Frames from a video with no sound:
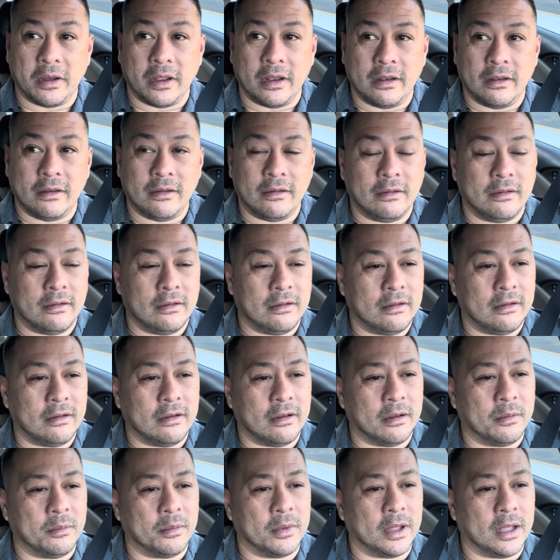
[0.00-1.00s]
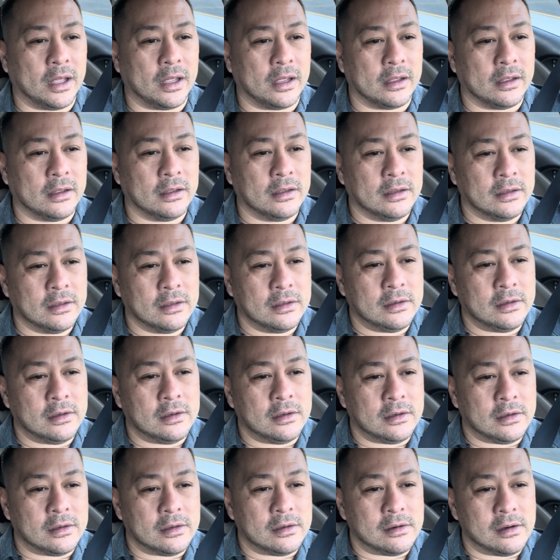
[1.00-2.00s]
I'm
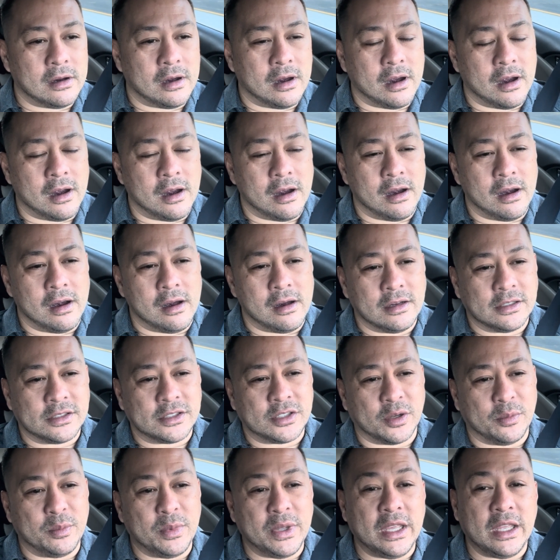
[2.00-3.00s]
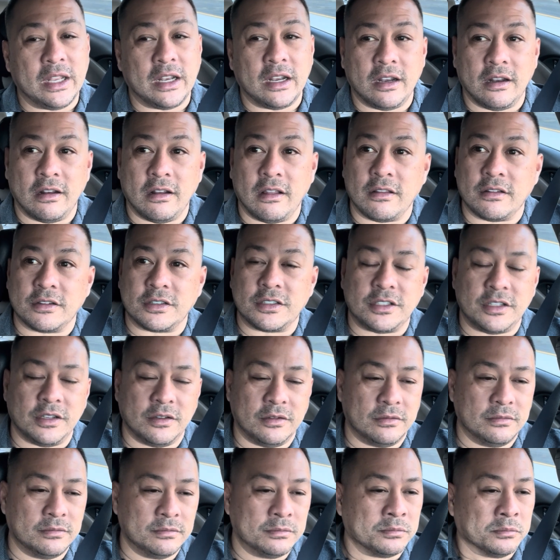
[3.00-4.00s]
like, so me and another
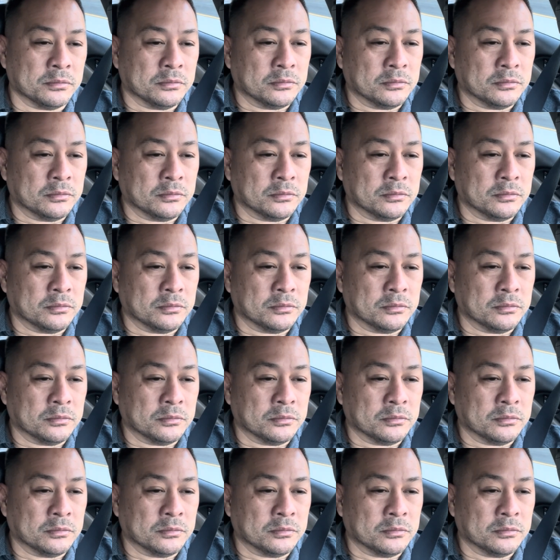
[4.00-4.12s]
student,